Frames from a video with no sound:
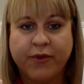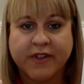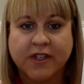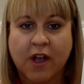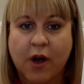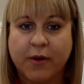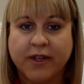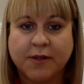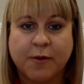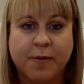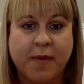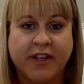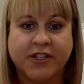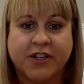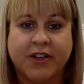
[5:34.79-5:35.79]
As always, we
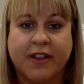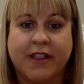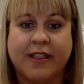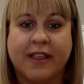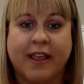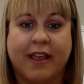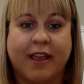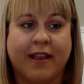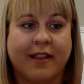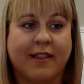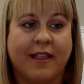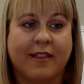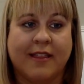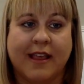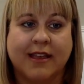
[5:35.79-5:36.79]
make sure that
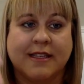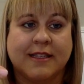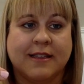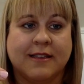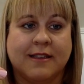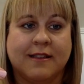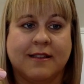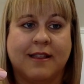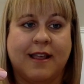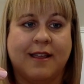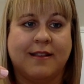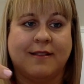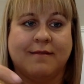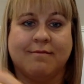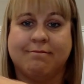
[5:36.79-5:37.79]

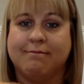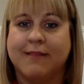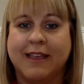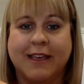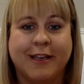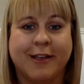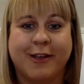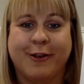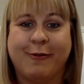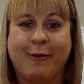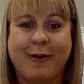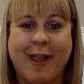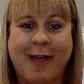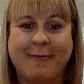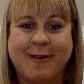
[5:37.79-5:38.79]
that you
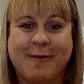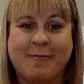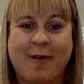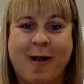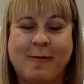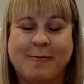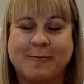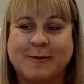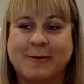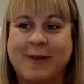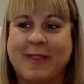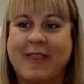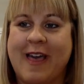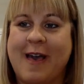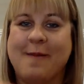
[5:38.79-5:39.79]
won't have any problems
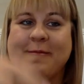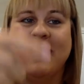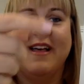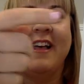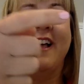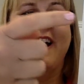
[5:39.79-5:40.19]
with them.